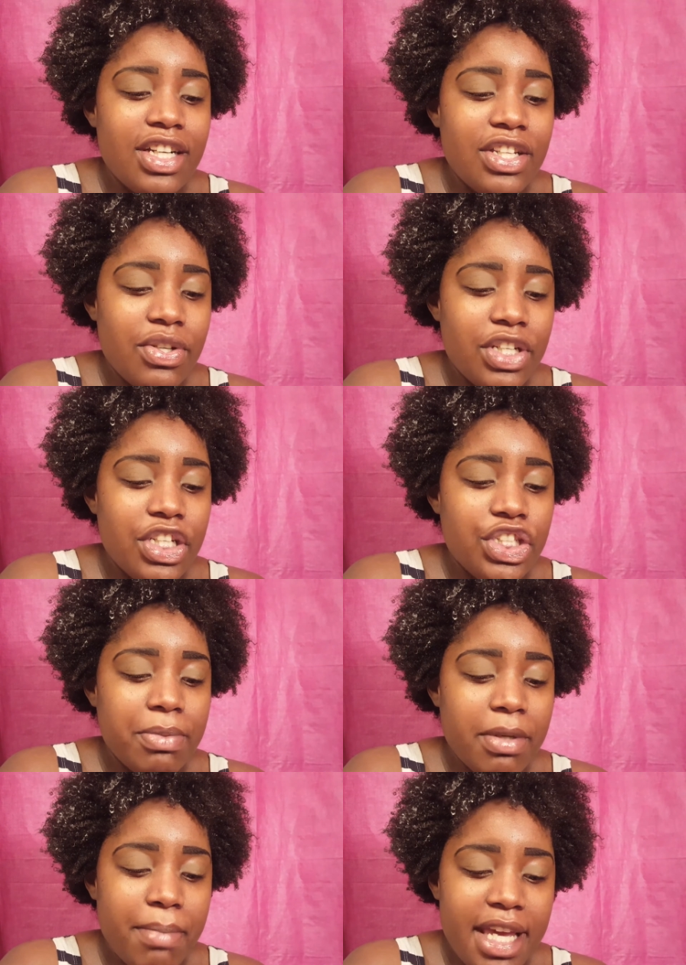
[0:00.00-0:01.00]
you know, you should
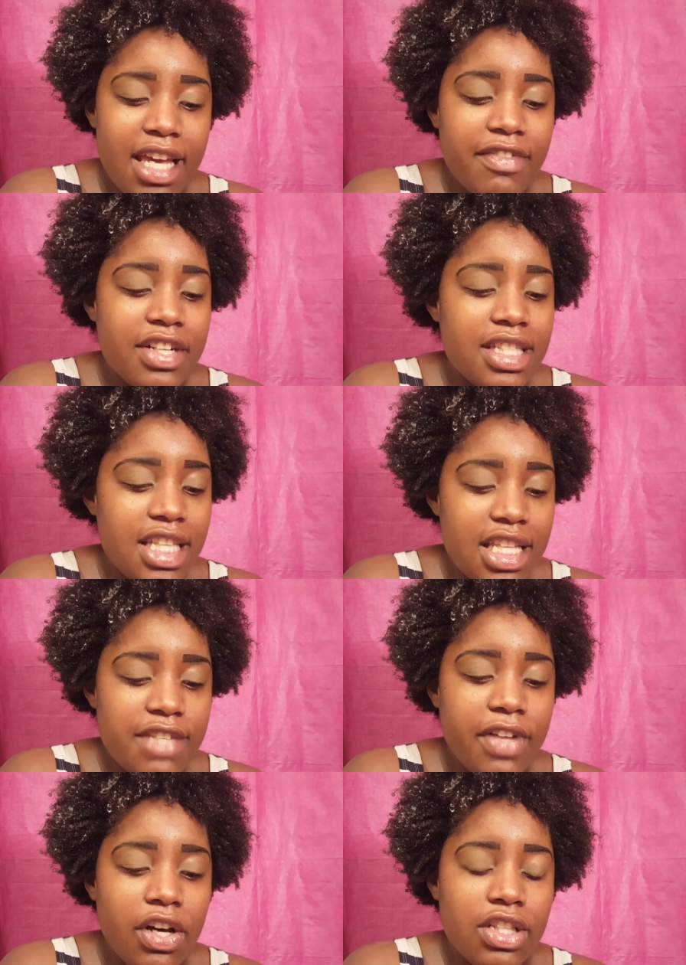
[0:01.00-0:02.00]
repent of your sins and
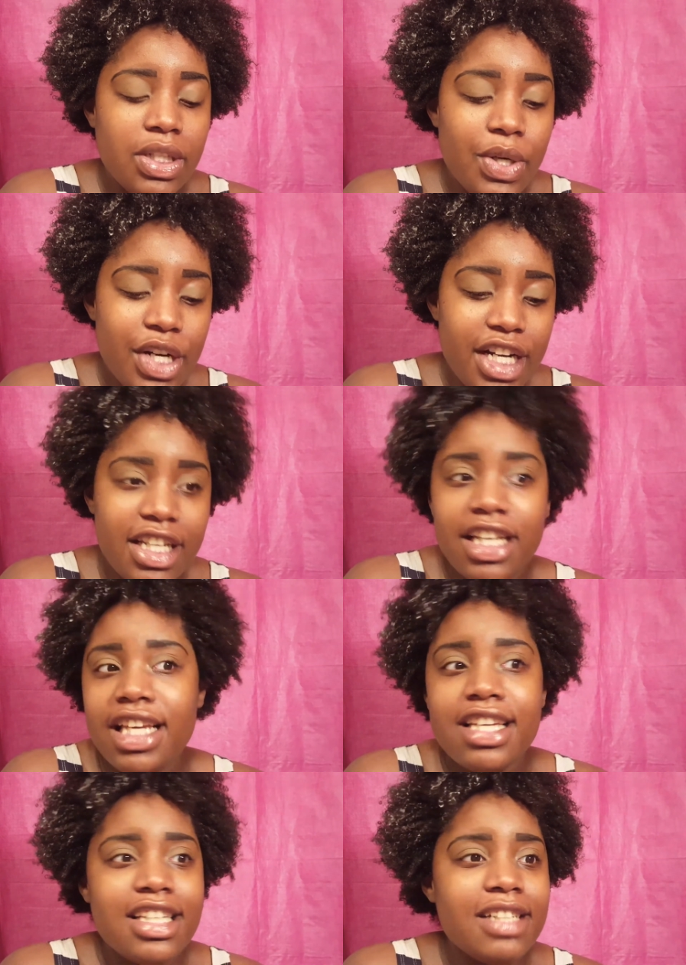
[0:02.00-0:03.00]
follow the Lord. He
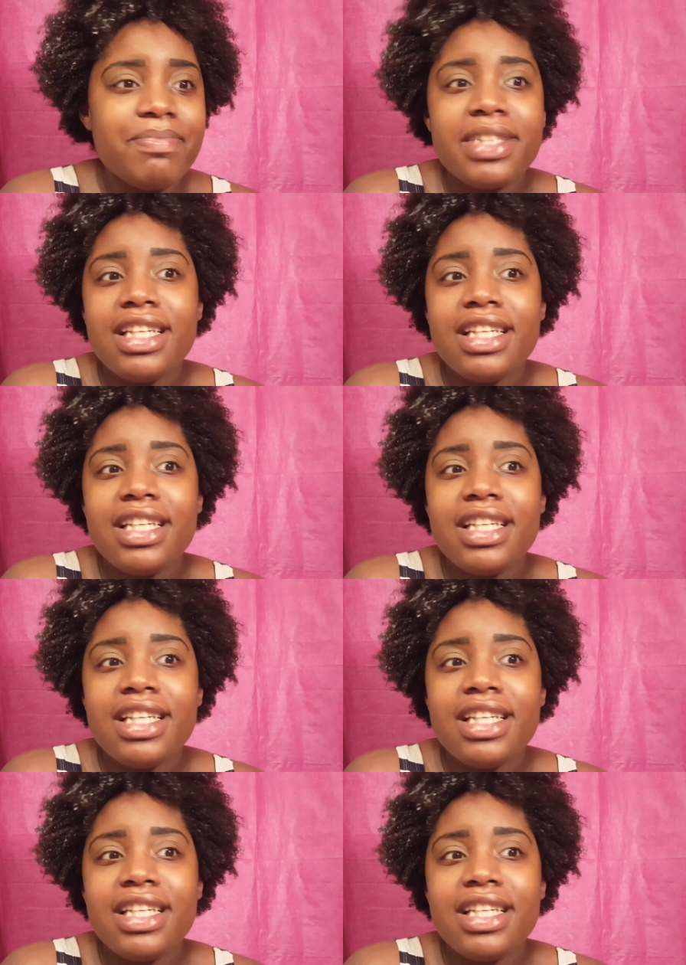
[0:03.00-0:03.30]
could have